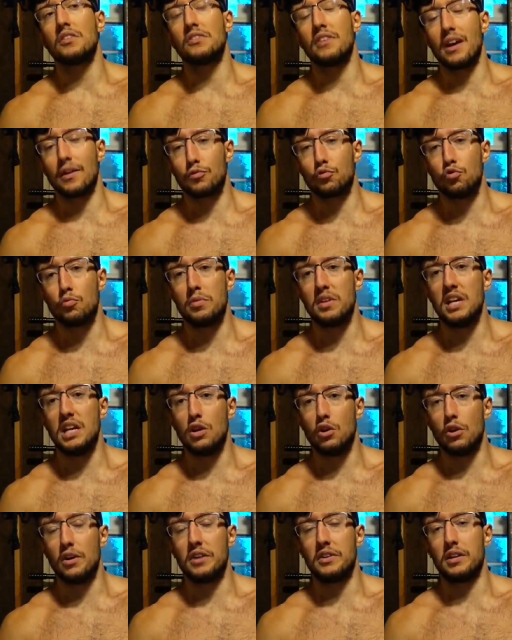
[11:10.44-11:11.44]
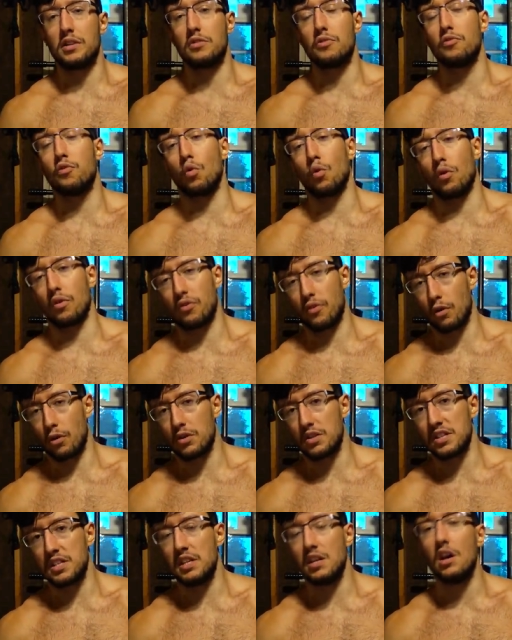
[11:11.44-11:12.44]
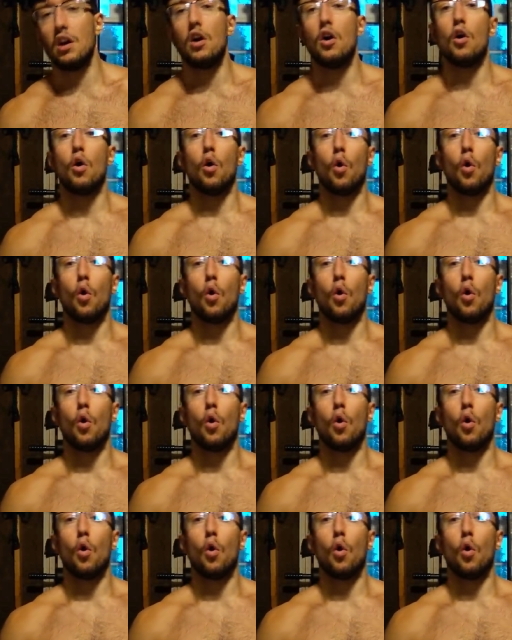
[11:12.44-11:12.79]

They have to be either in it for authority